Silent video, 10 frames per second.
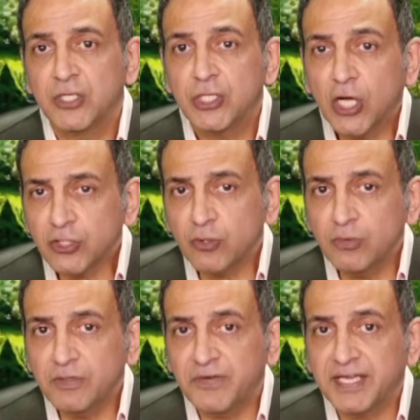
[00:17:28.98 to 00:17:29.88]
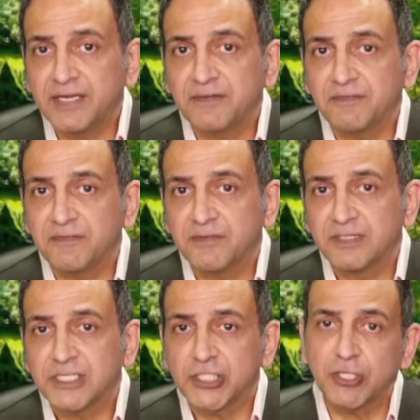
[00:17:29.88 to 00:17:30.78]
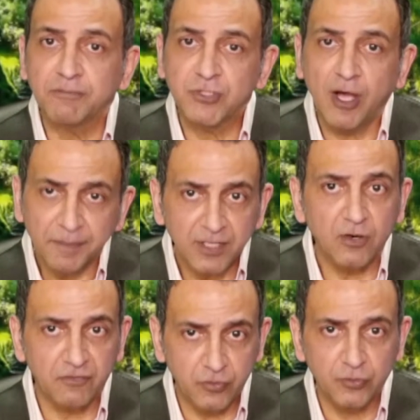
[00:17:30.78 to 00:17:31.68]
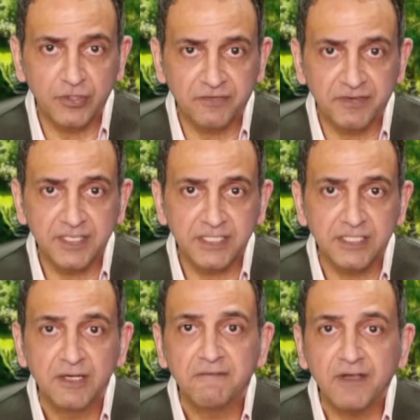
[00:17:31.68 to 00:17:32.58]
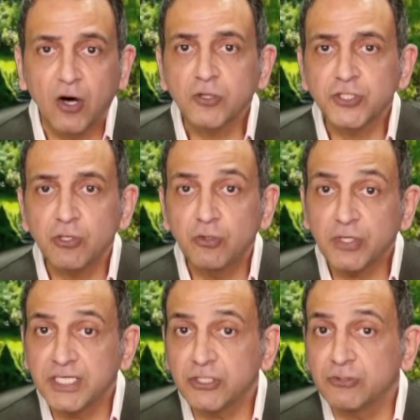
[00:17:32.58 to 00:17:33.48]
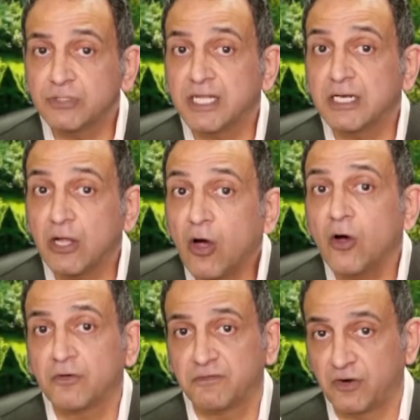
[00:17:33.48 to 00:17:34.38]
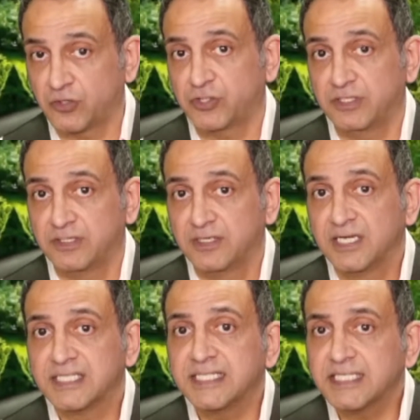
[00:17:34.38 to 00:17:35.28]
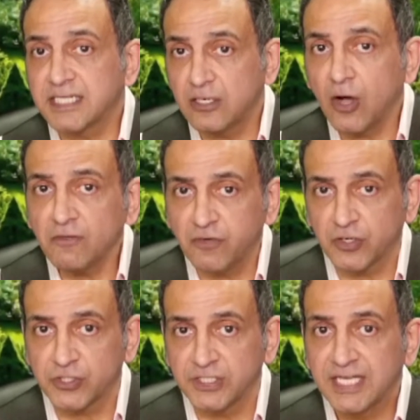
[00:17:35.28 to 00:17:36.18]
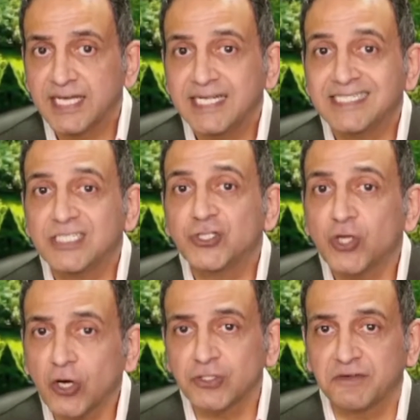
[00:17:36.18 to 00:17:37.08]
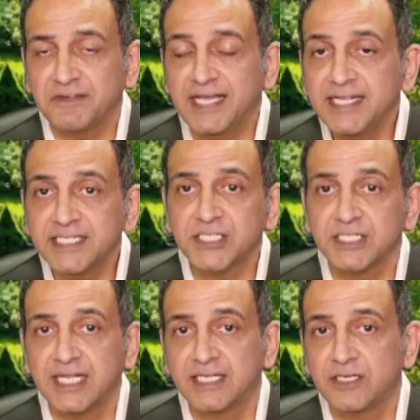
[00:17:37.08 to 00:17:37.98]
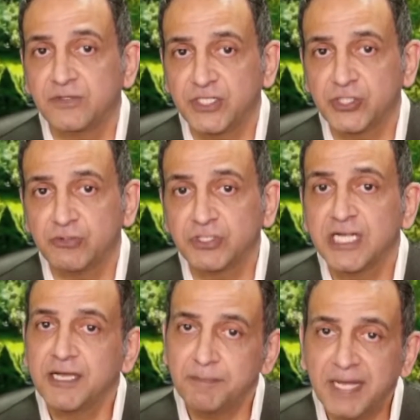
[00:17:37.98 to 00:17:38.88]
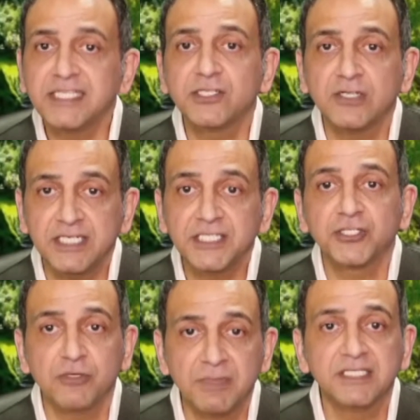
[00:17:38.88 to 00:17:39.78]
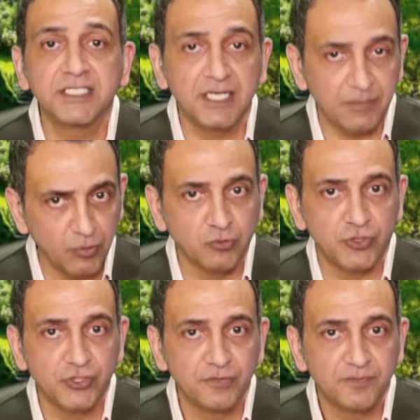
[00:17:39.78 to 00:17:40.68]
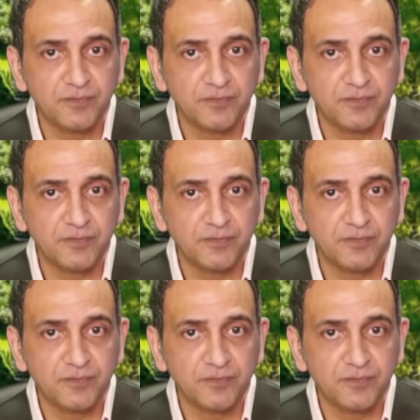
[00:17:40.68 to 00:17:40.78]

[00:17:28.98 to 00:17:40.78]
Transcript: not only we give some topical for quick fix, we also look into the lung function, since the lung function is in charge of any skin and hair issues based on Eastern medicine approach.